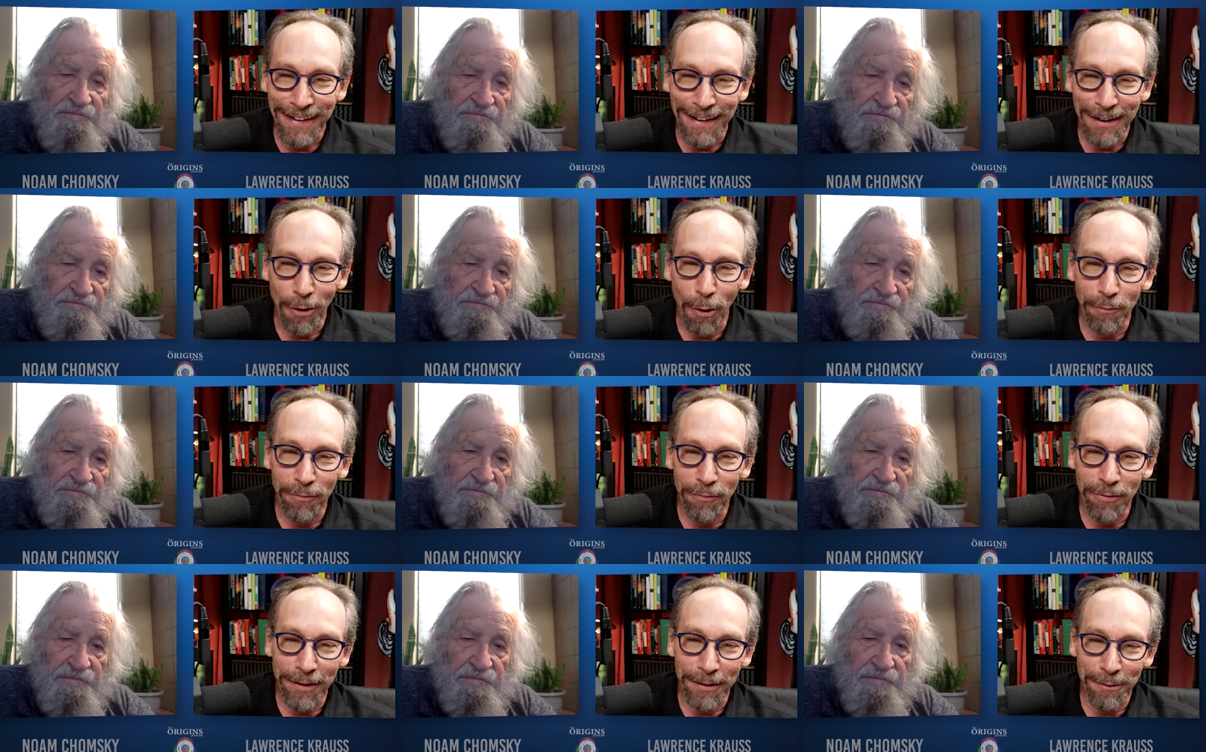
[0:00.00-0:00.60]

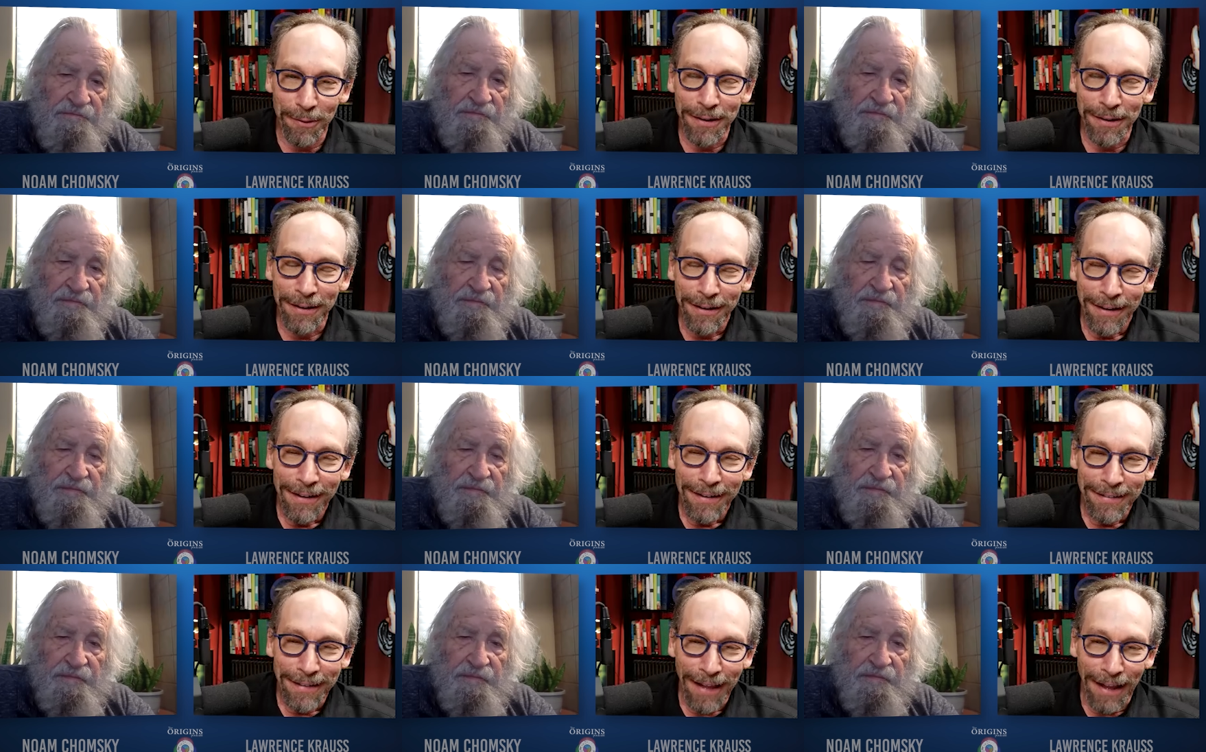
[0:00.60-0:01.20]
Speaker 1: hopefully will.
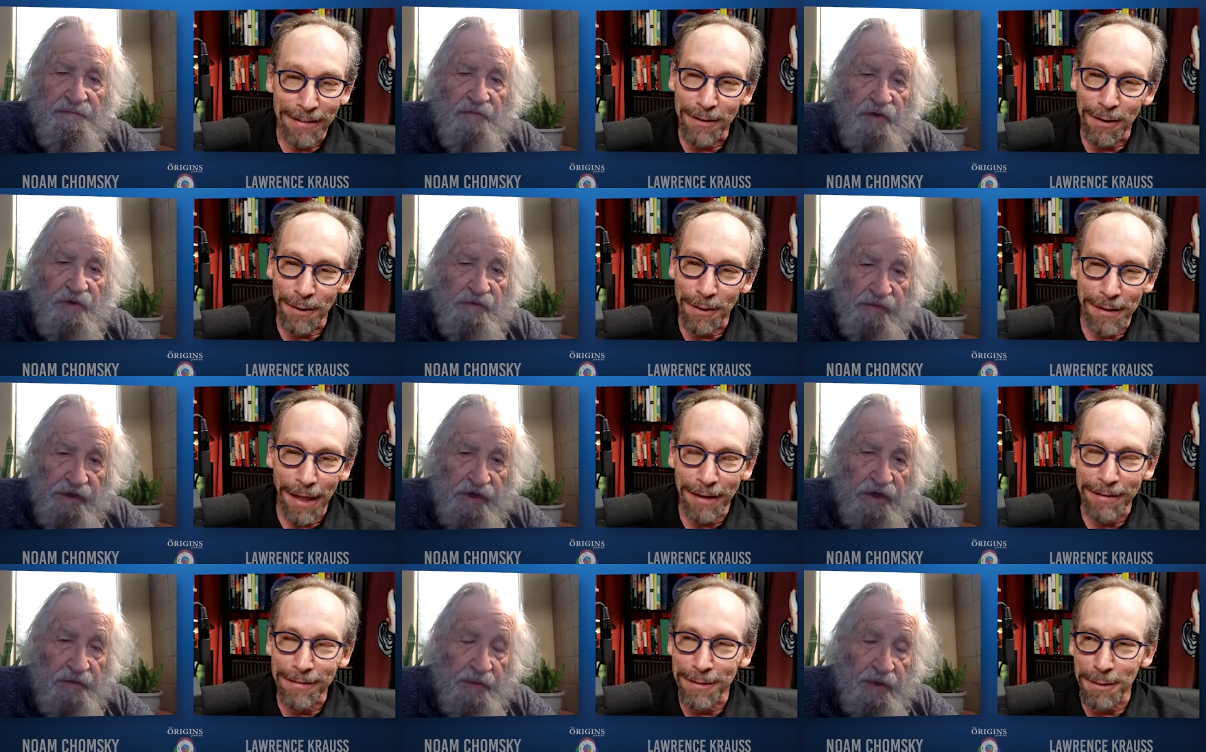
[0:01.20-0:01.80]
That's the
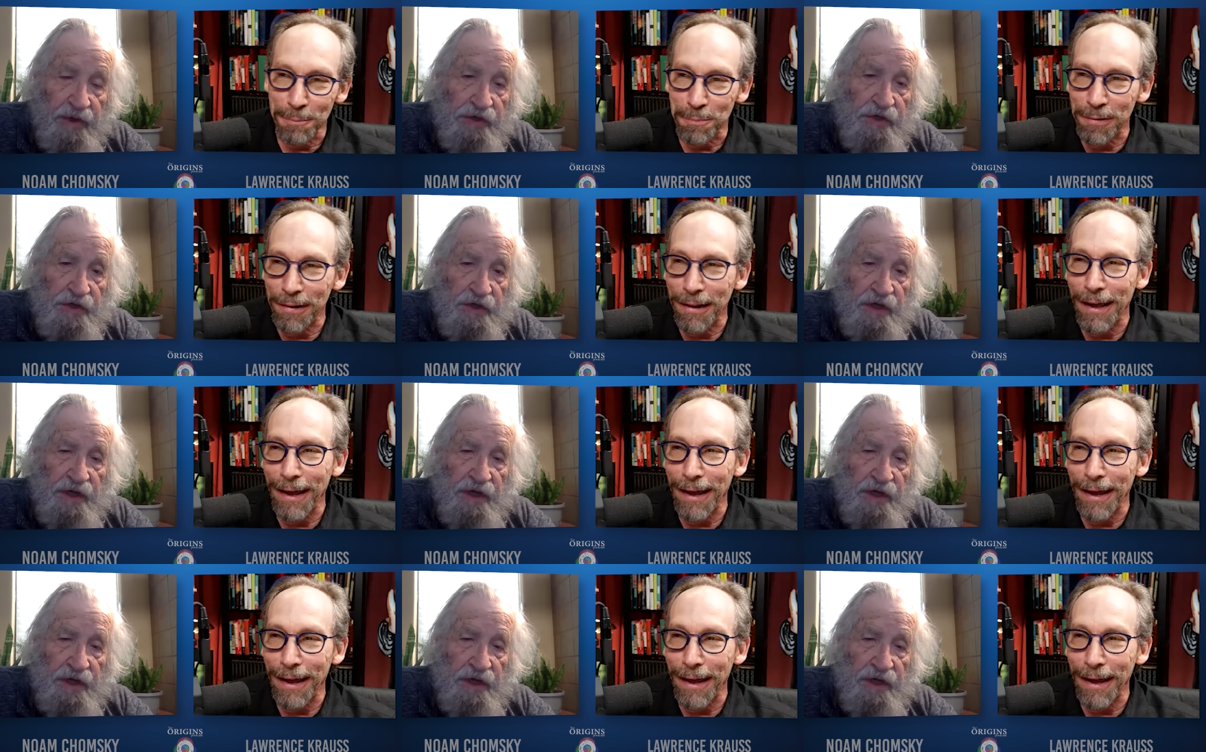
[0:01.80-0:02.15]
that's the plan